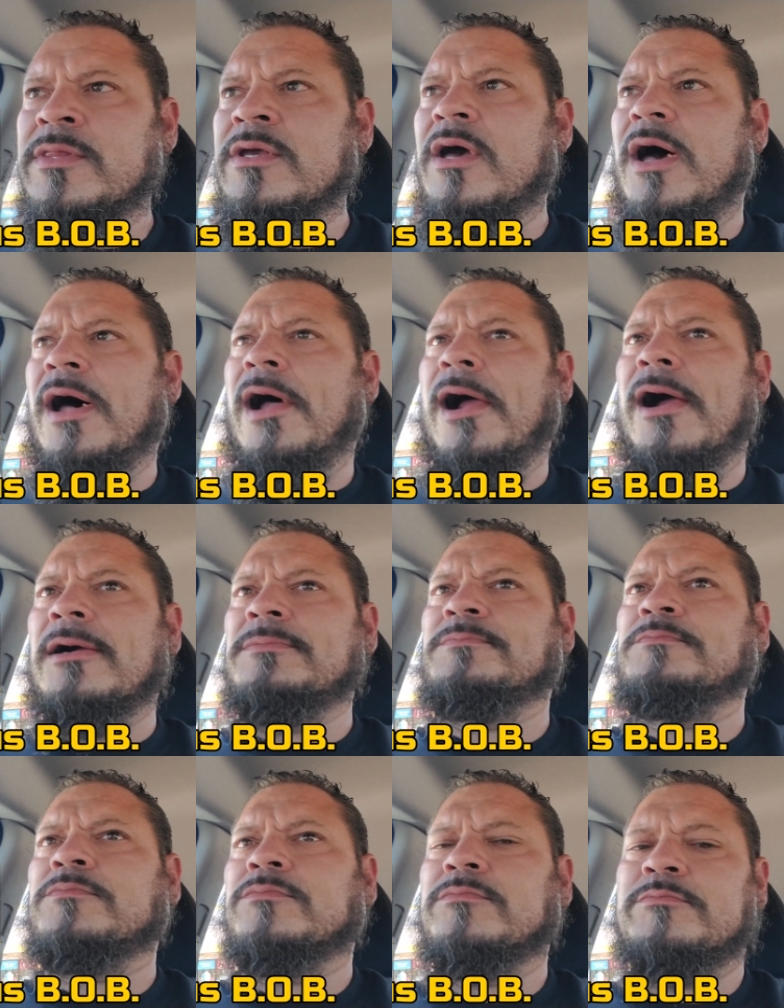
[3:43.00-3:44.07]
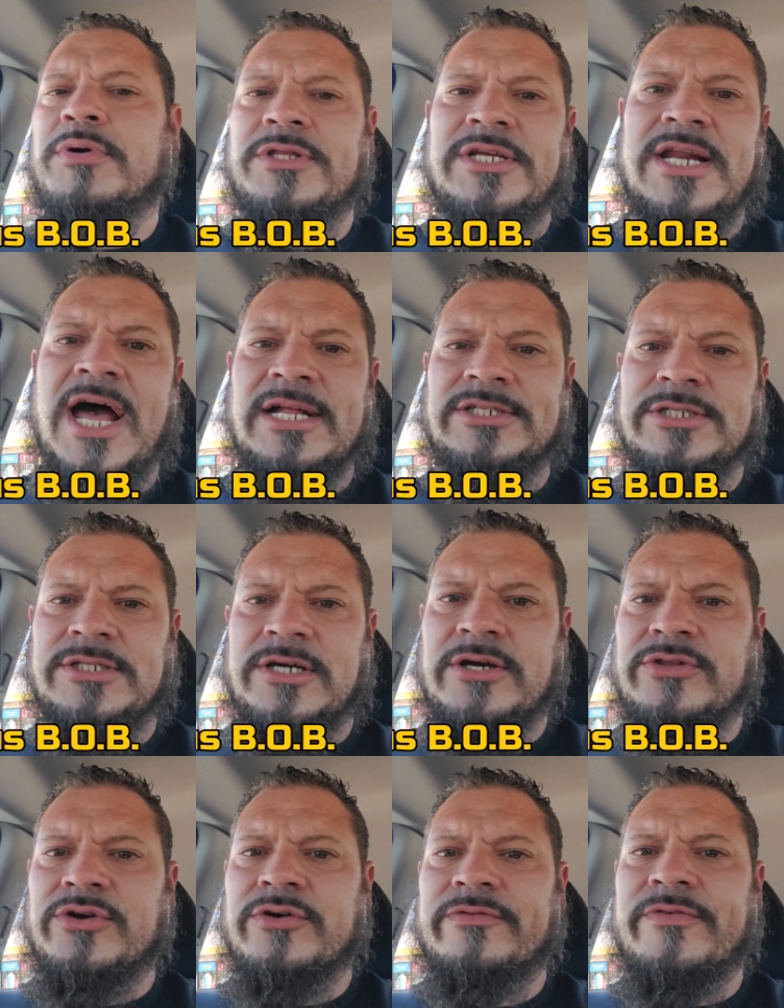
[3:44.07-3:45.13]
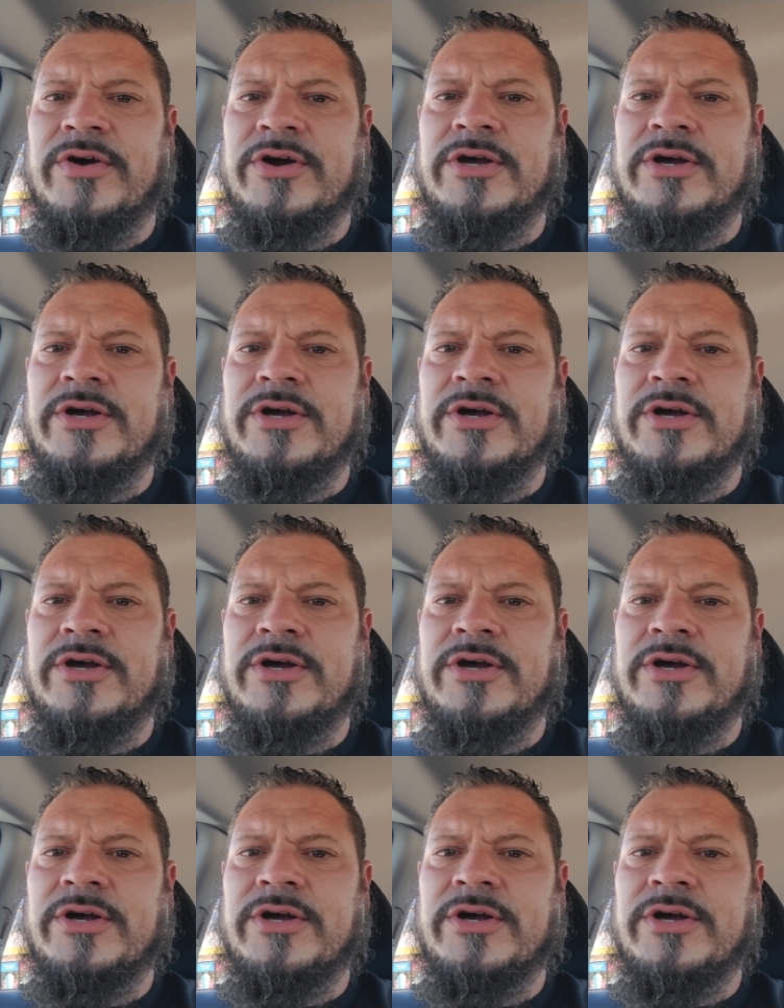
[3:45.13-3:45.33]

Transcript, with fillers: Uh, put the dots in there, they're very